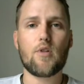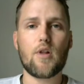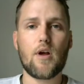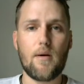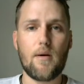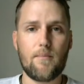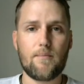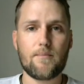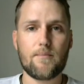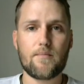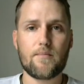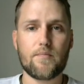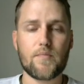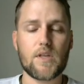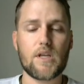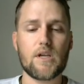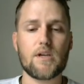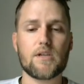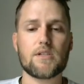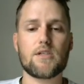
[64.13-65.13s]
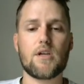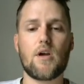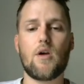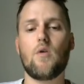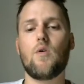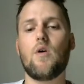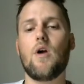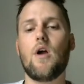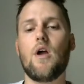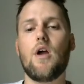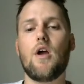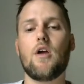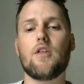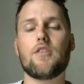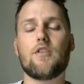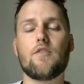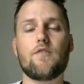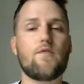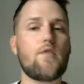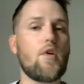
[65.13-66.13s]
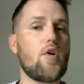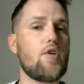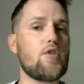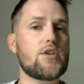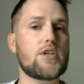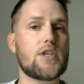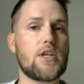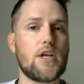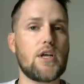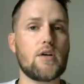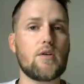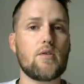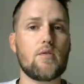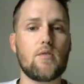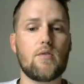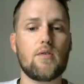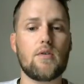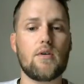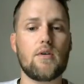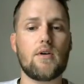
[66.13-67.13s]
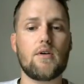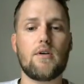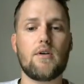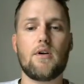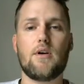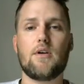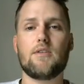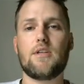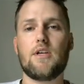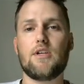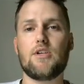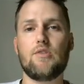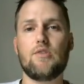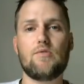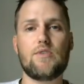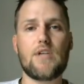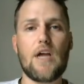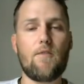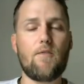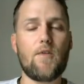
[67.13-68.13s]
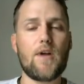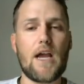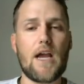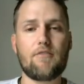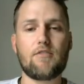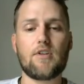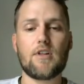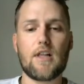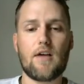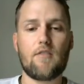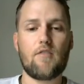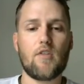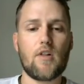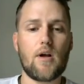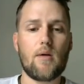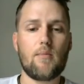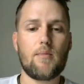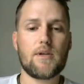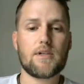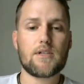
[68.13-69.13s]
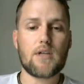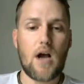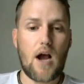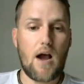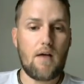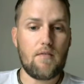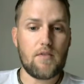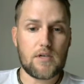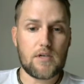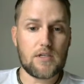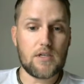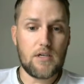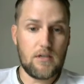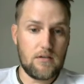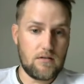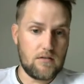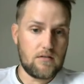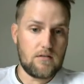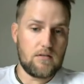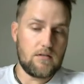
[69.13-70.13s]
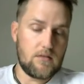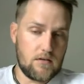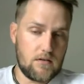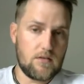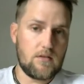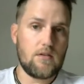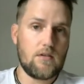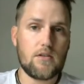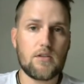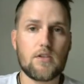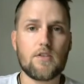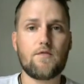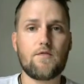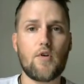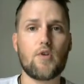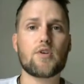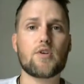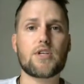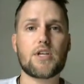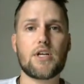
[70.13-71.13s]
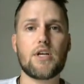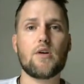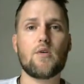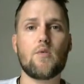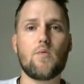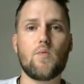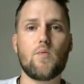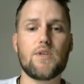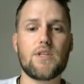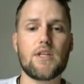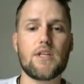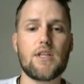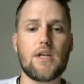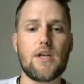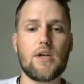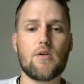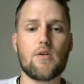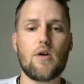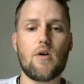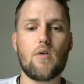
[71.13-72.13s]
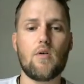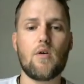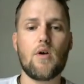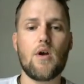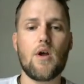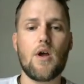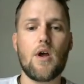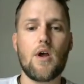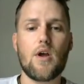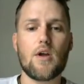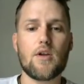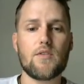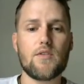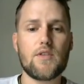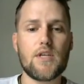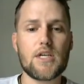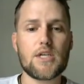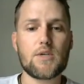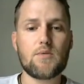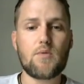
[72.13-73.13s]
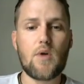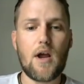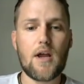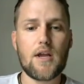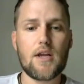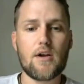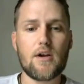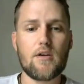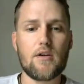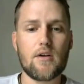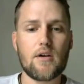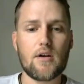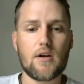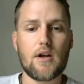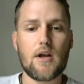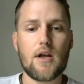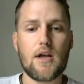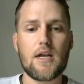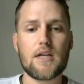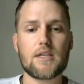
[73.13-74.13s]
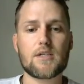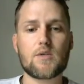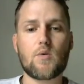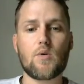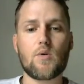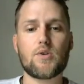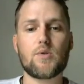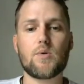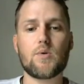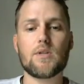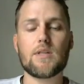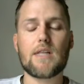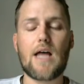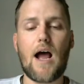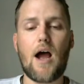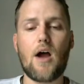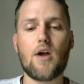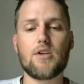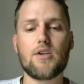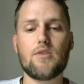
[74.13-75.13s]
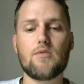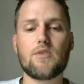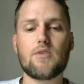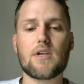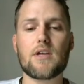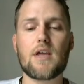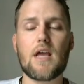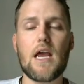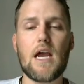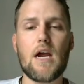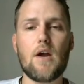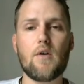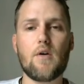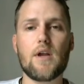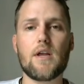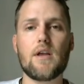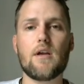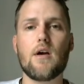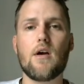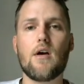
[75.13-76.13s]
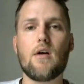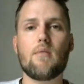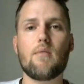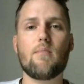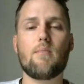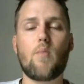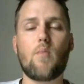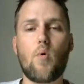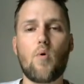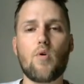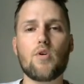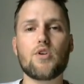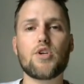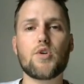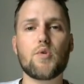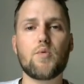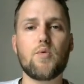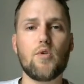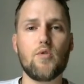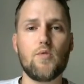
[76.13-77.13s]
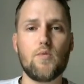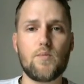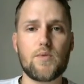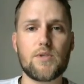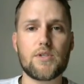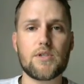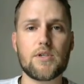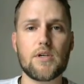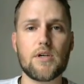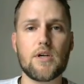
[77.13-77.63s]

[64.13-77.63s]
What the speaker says: up. So the first skill that you definitely have to level up is obviously the first skill within the hero. This right here is going to allow you to carry more troops